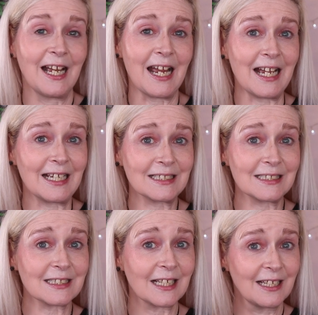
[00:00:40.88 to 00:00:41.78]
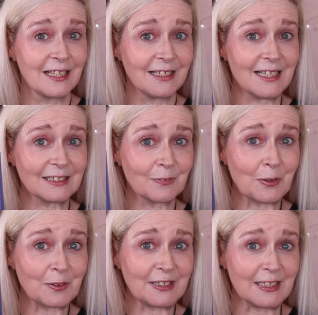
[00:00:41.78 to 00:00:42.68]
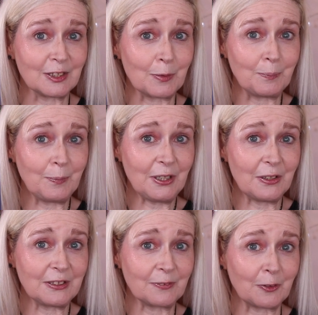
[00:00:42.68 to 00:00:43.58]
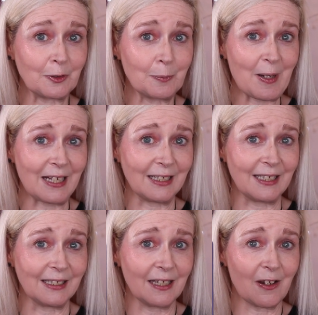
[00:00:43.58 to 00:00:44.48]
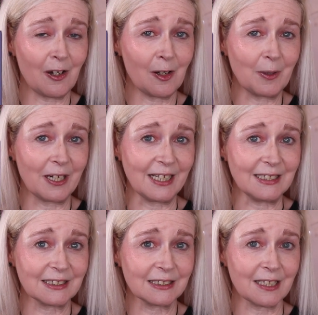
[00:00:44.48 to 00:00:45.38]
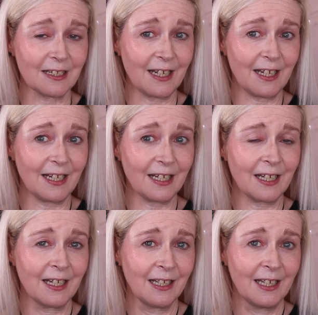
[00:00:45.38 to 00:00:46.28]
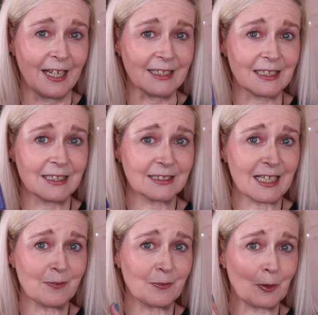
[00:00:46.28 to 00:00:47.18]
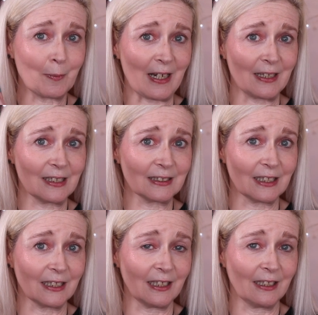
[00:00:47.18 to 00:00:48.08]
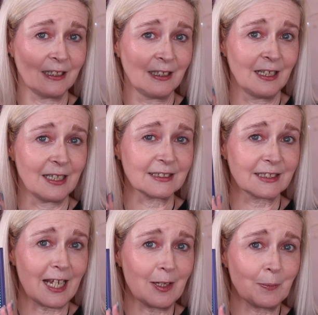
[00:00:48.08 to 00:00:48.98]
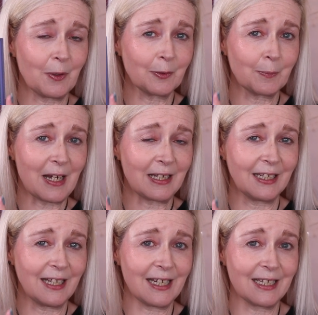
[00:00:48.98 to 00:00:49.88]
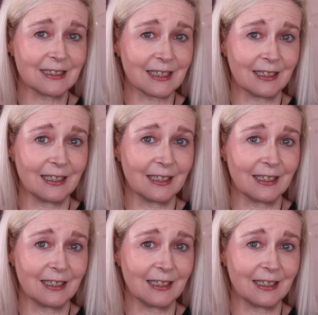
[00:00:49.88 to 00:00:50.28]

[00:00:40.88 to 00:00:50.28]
And this of course is the beautiful palette. The artwork is stunning. It's in the same format as the Escape Pod palette.